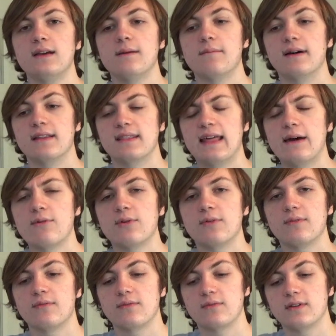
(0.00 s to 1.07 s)
But that
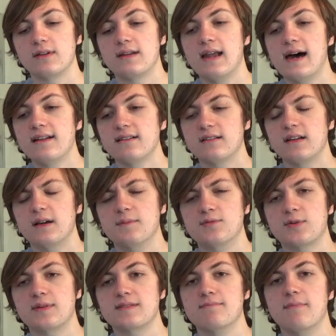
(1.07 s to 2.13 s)
will not
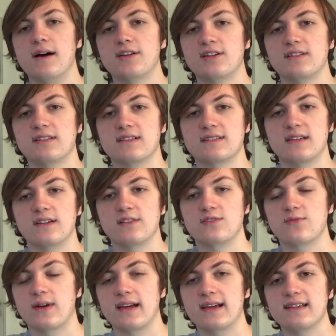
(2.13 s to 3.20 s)
absorb as much of the
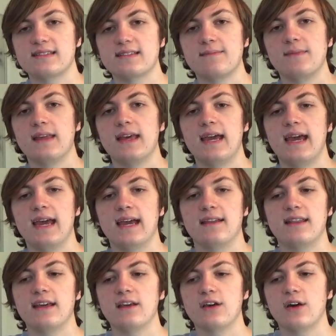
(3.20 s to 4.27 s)
sun's rays,
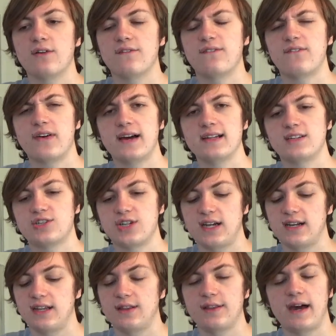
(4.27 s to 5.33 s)
and they can go find
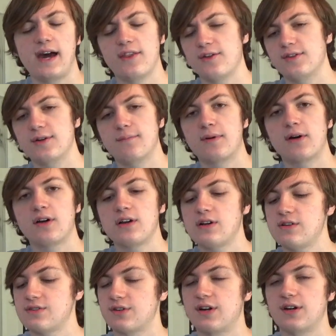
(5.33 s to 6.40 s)
shade either in the
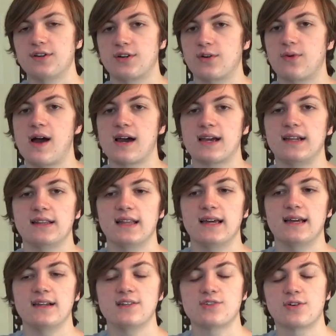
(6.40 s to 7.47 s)
burrows or under a rocky
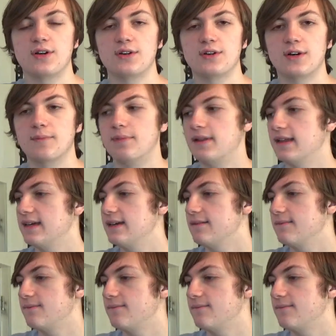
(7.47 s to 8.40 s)
ledge or under a plant.